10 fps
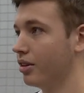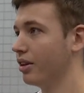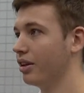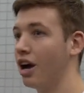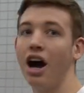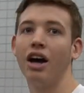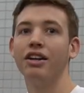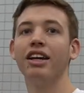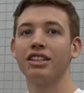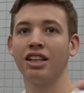
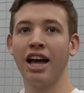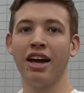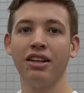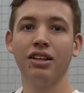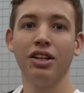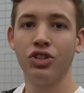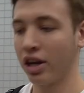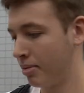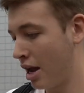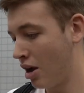Uh, Nick Slack,
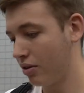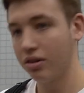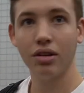check me out.